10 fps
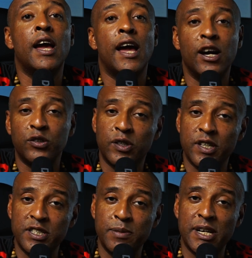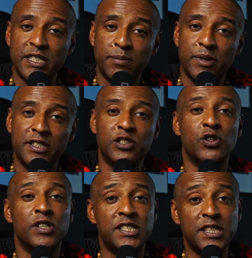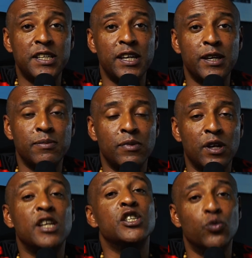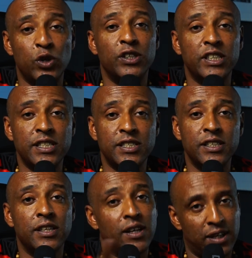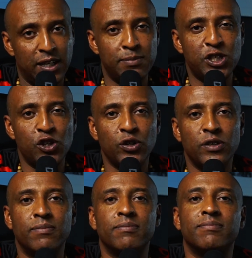How to customize the buttons on the ZCAM? It's real easy. Let me show you.